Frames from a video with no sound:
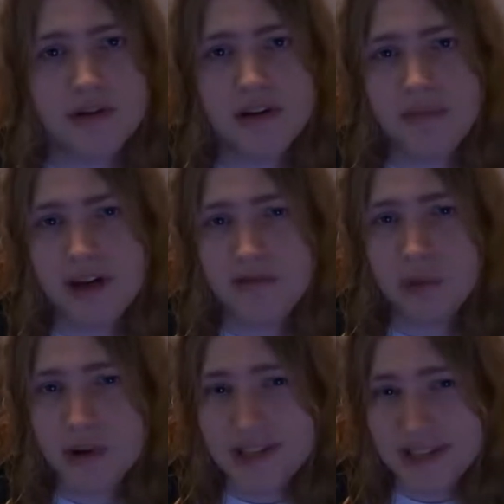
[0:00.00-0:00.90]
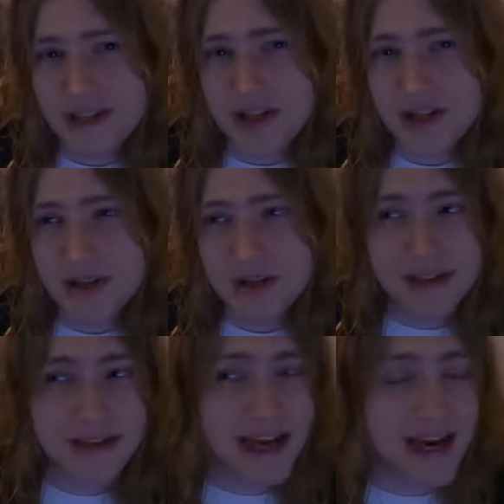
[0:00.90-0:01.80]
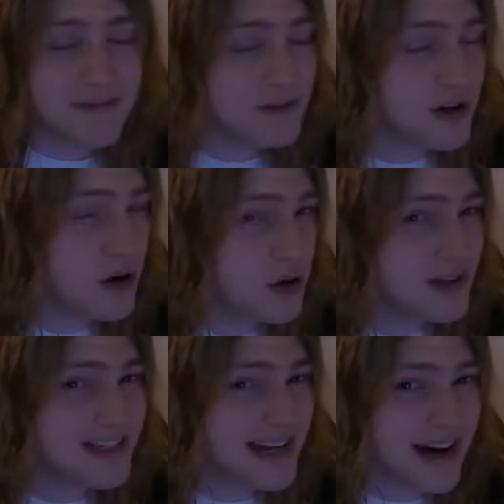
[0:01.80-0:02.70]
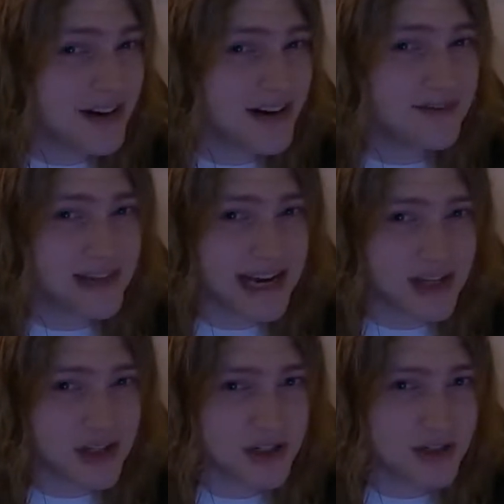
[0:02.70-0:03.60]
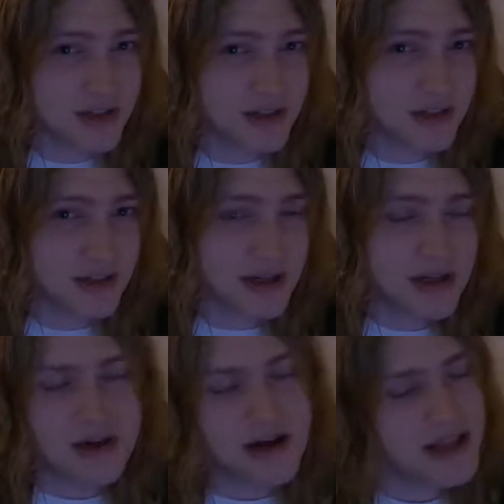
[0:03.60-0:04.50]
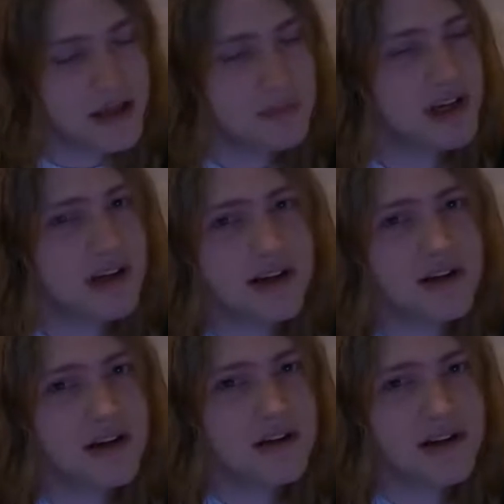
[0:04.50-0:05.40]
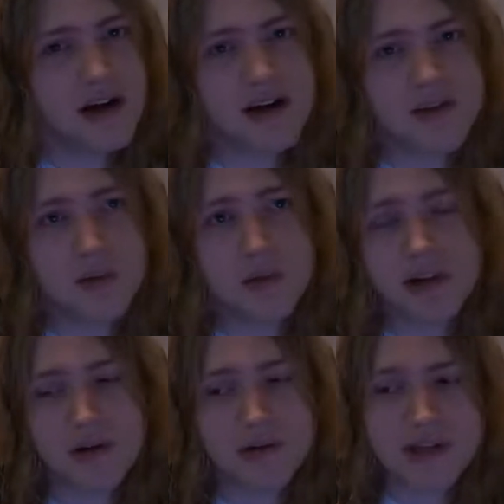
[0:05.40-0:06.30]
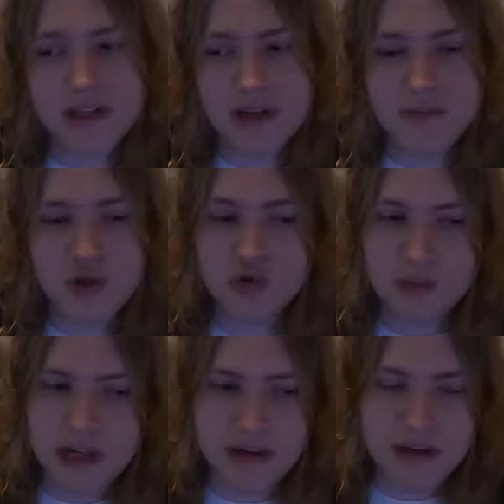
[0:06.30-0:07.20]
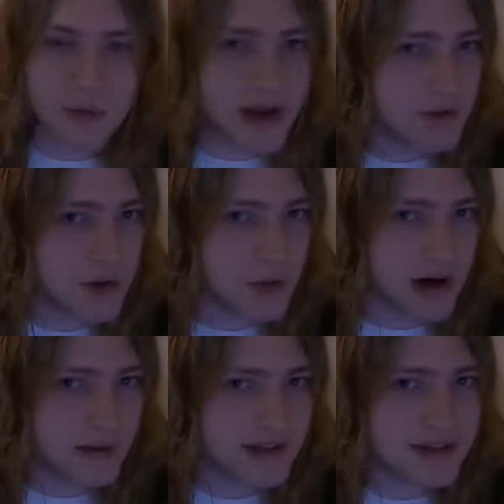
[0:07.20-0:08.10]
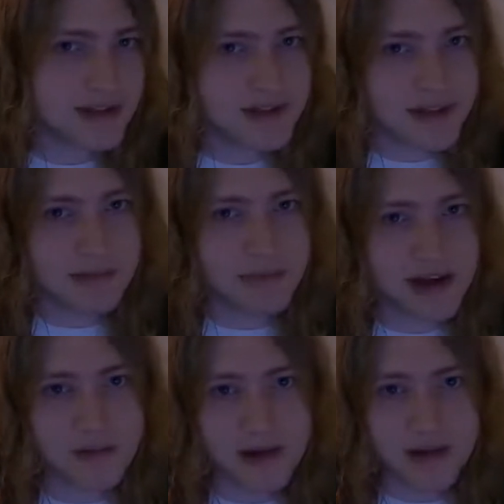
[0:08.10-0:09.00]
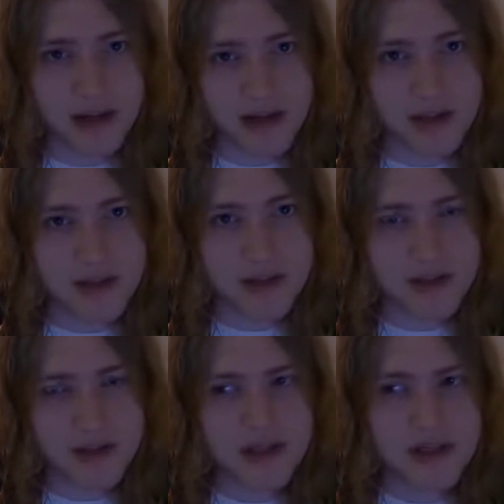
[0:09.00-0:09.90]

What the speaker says: the amount of points this year that they have for the whole entirety of last year. At the beginning of the year, they also were the only team to meet the weight requirements set by the regulations.